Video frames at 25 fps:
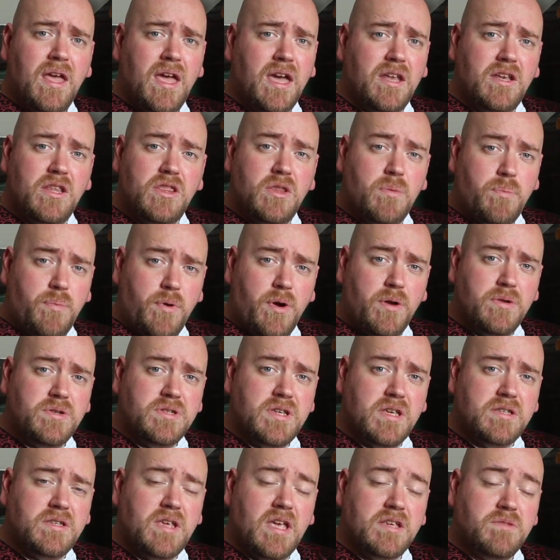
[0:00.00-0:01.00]
and in the
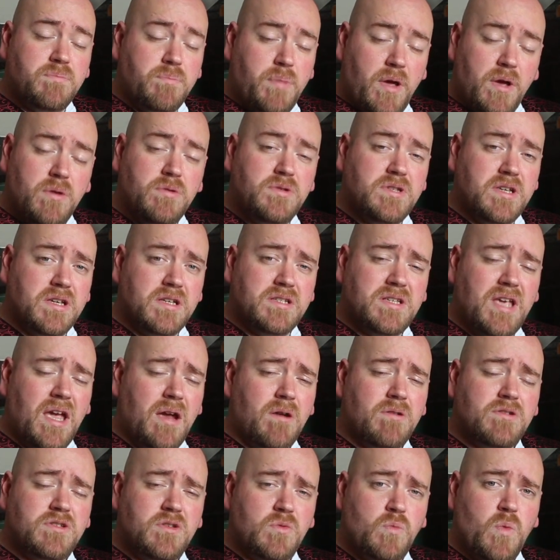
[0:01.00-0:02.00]
process, as posing as
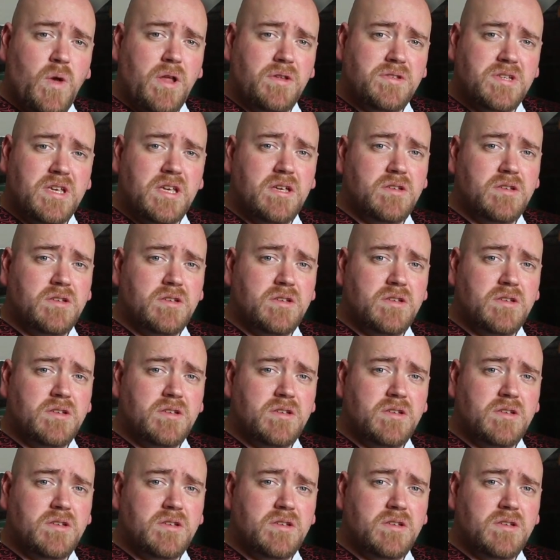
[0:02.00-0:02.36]
Harrison Wells,